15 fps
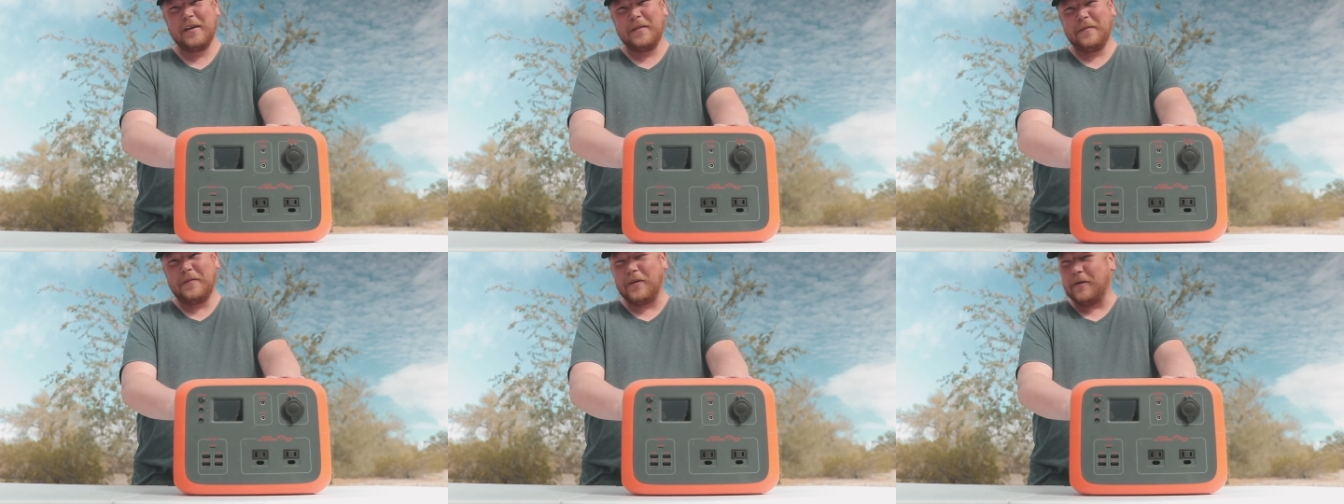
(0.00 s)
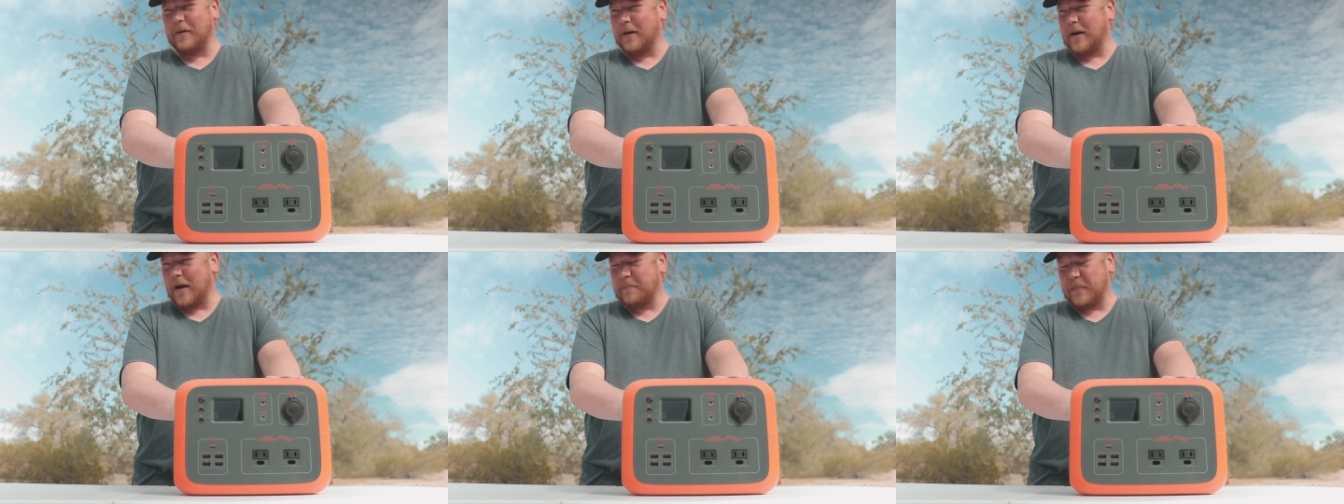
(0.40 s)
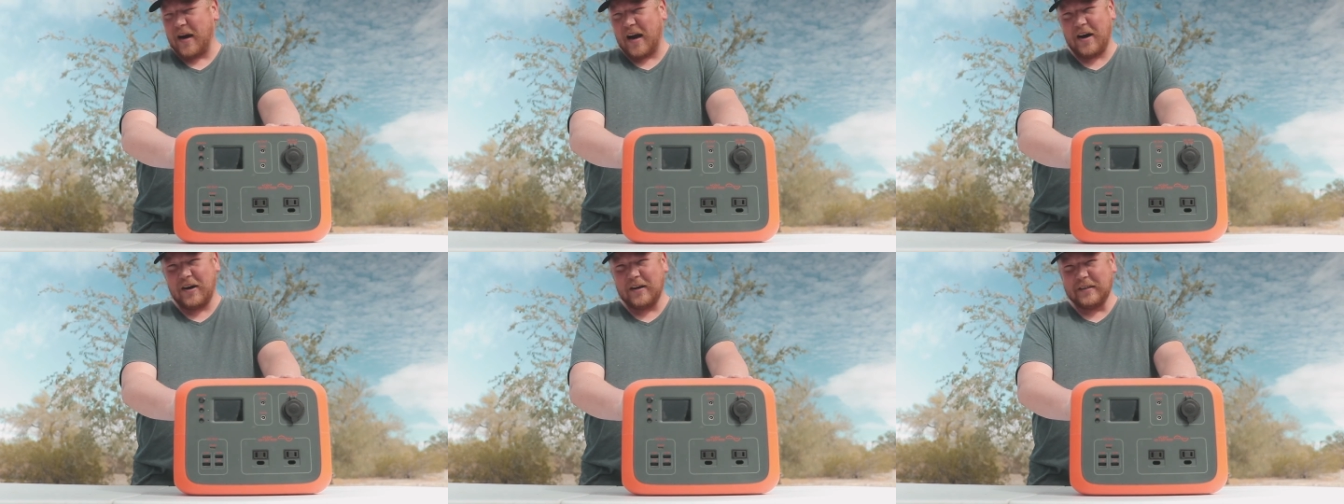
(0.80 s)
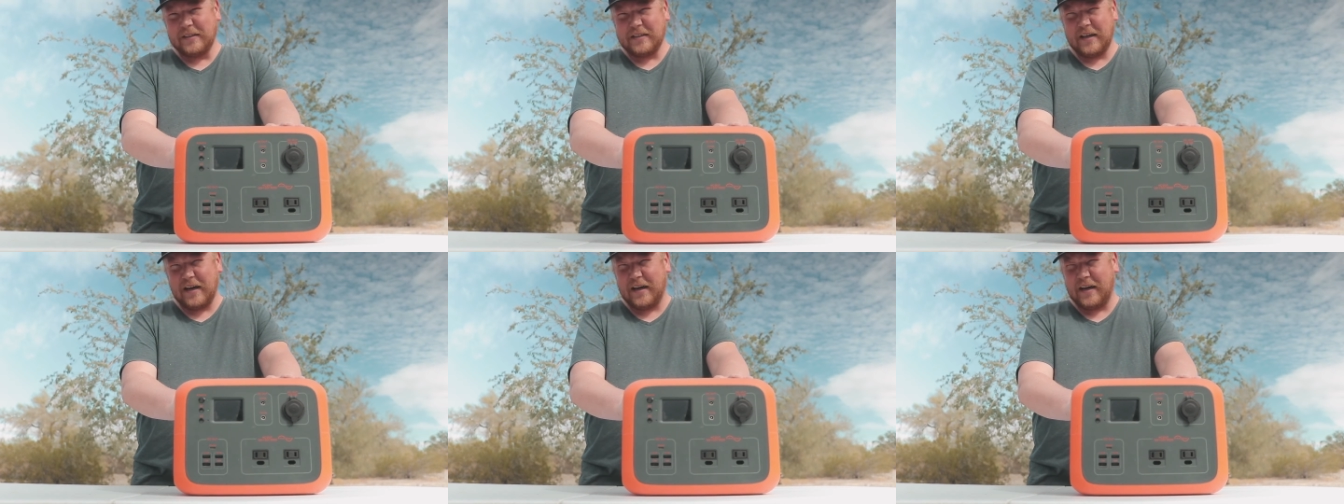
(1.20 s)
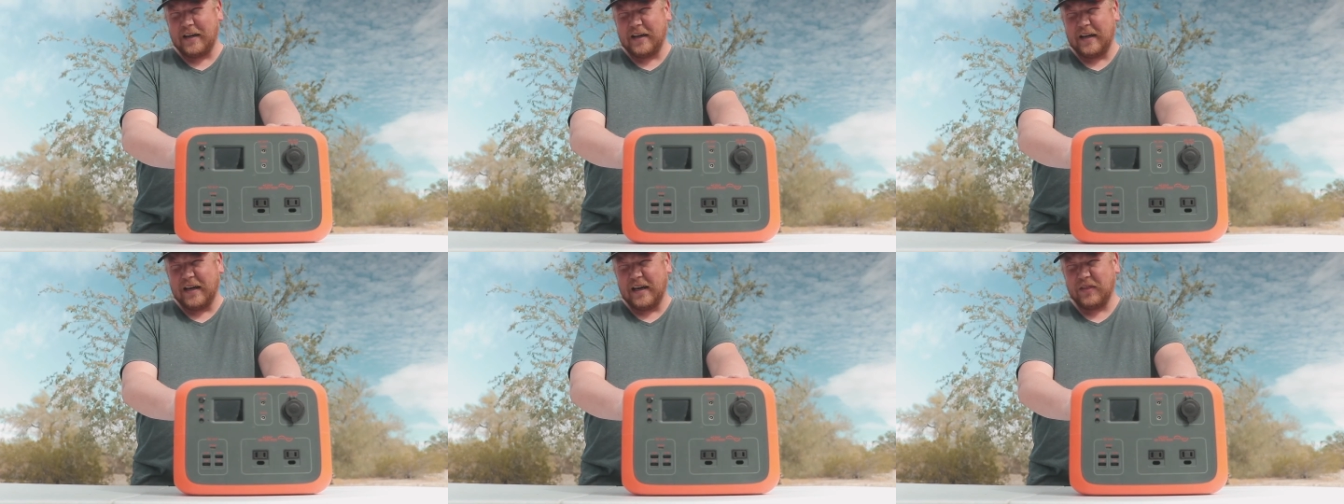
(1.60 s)
for about
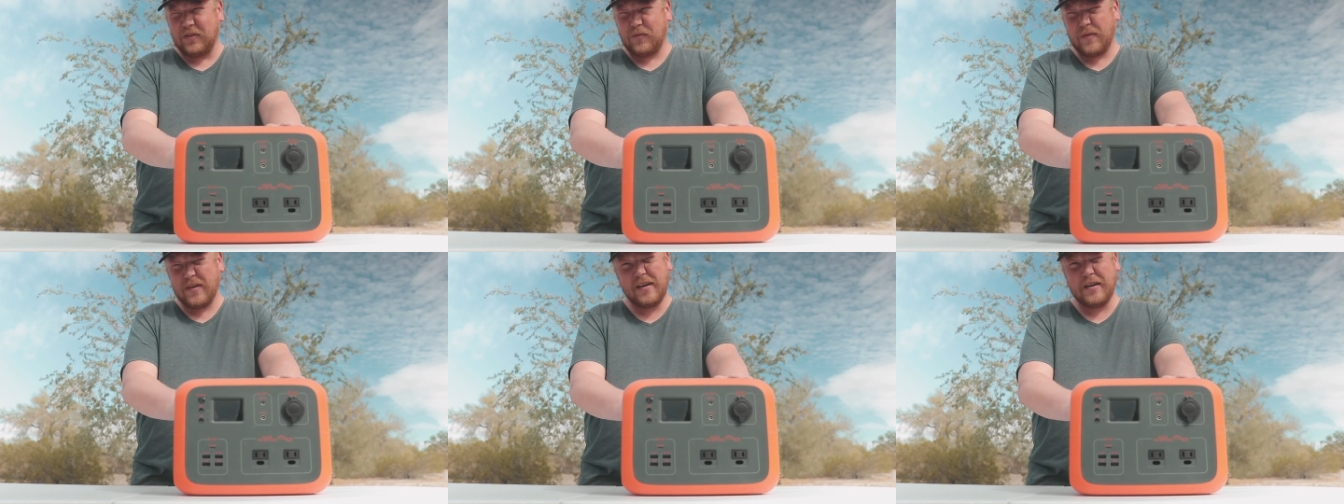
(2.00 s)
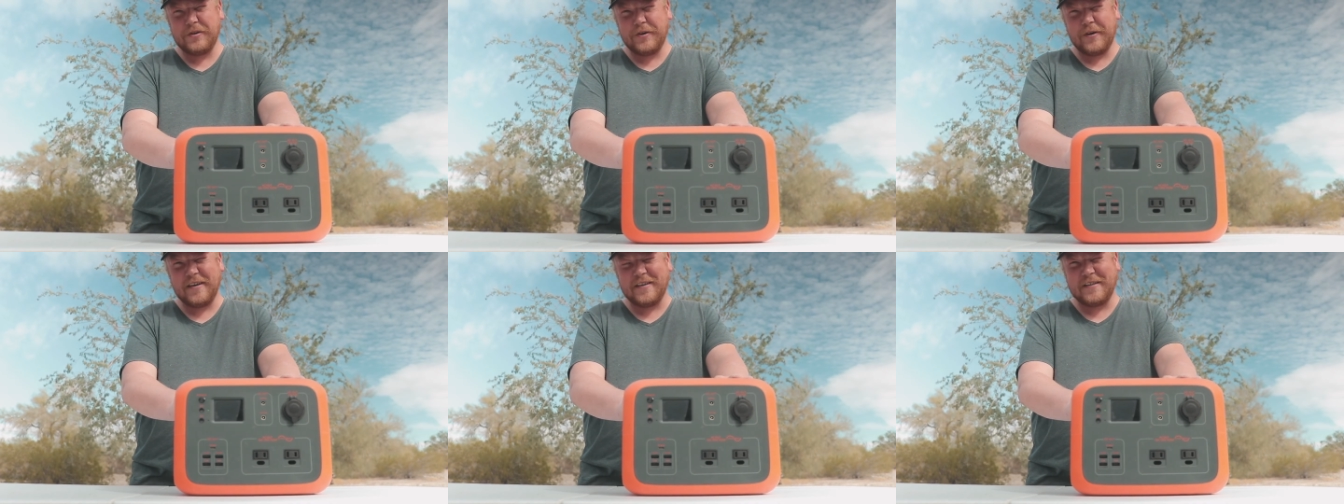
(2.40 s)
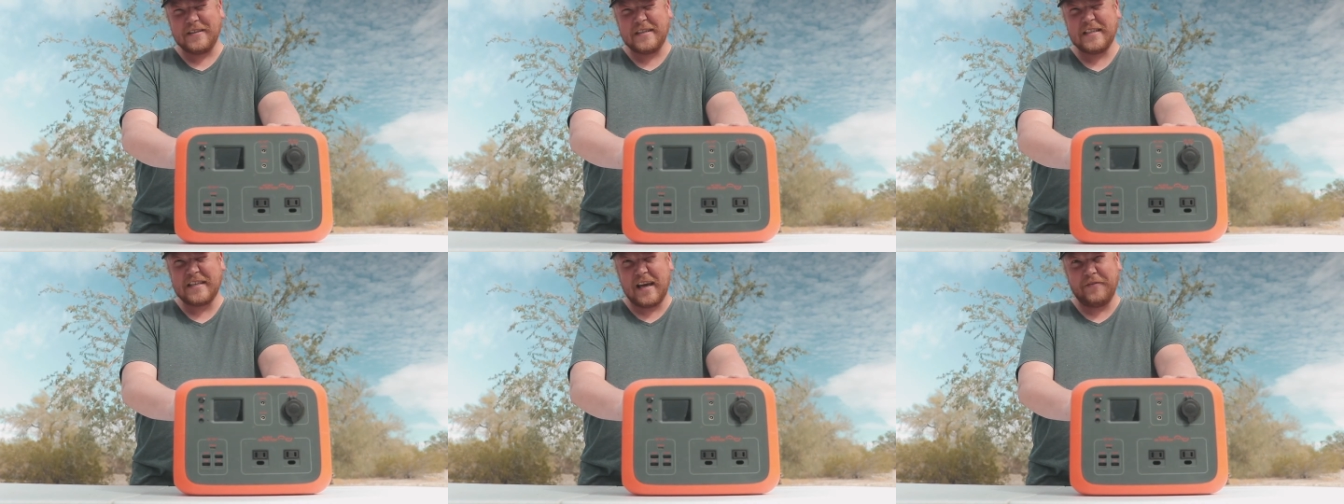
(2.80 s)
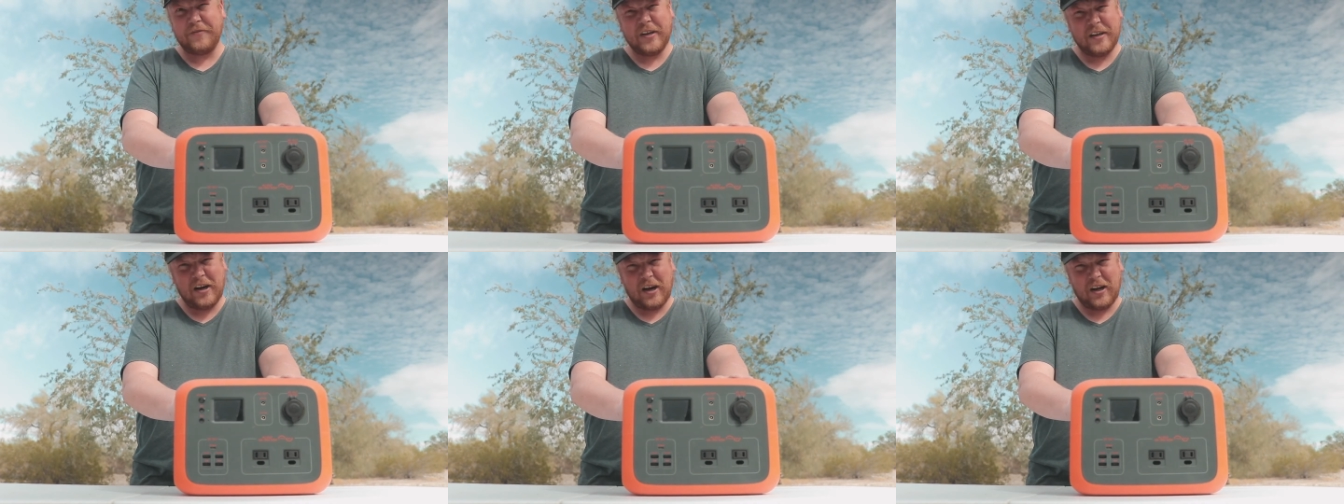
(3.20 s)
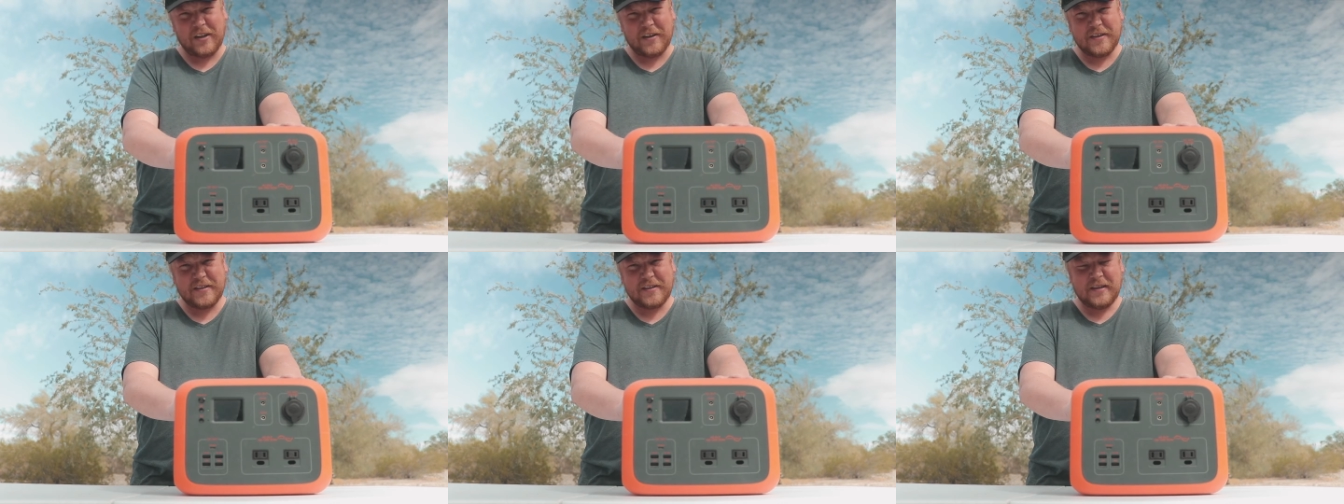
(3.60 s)

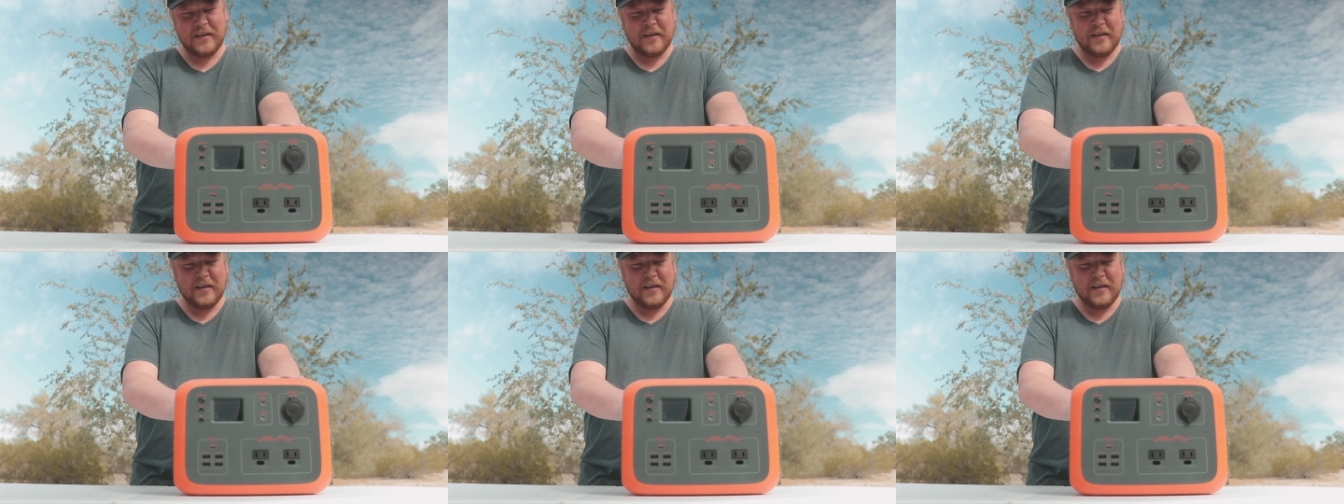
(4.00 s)
$370,